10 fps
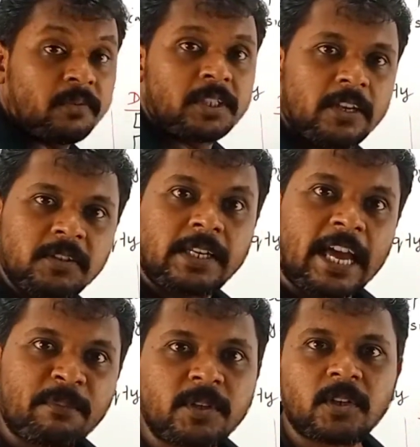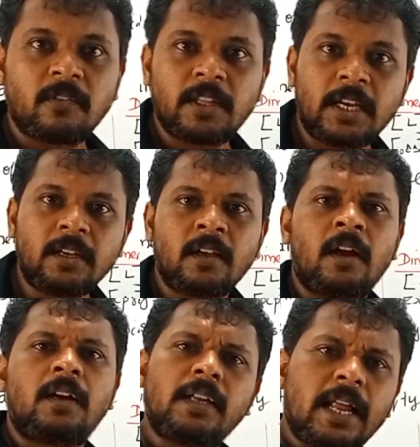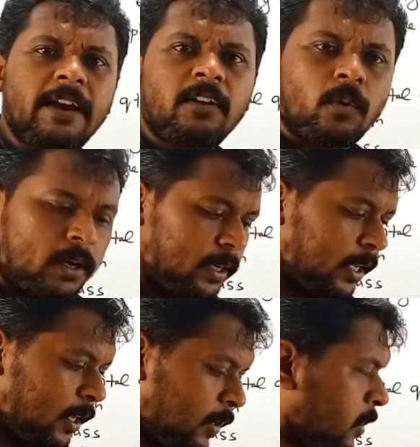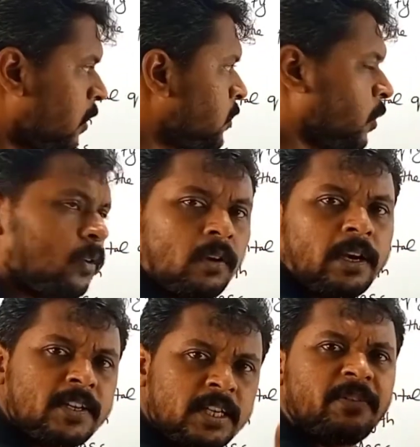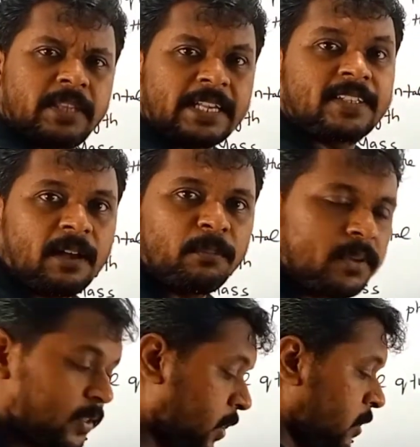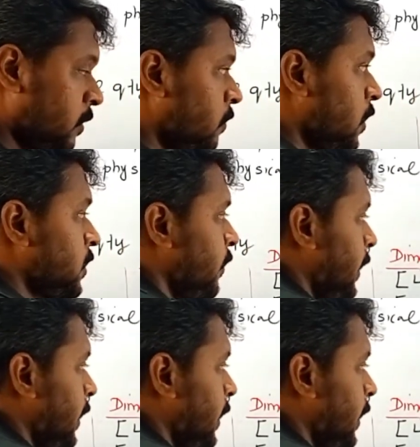which gives the dimension of the derived quantity. So let's see with the examples. First I will